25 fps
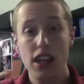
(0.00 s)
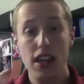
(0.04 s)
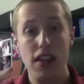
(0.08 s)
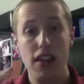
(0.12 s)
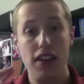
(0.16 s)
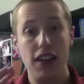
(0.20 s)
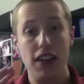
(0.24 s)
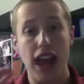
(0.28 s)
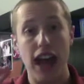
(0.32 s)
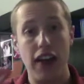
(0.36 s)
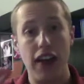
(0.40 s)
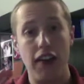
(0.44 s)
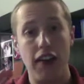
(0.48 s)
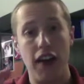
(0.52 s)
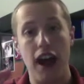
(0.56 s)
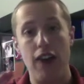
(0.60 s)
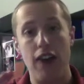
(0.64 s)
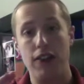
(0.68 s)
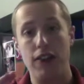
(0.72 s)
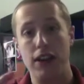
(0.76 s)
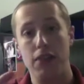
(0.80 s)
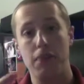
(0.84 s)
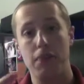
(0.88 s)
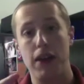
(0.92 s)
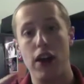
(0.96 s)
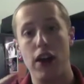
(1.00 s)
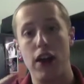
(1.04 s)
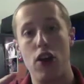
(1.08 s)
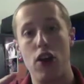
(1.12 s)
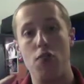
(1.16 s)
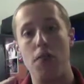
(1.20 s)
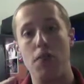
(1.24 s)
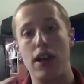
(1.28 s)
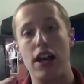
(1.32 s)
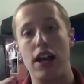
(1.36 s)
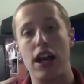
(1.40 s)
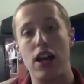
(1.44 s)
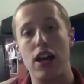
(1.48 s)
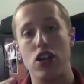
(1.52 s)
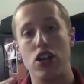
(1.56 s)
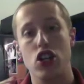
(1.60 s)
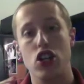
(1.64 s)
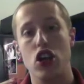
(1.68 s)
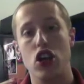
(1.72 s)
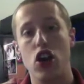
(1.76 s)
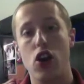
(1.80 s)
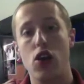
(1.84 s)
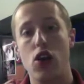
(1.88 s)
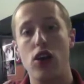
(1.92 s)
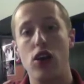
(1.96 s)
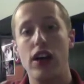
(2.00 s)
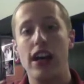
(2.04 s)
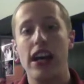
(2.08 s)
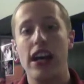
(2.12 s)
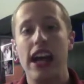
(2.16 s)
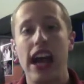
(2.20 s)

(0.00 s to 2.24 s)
that graphic may or may not show,